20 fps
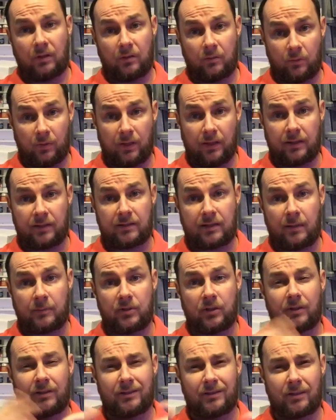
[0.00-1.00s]
we'll accept
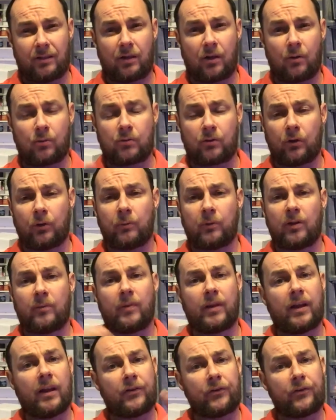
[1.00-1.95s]
you, because it's a closed group at the minute.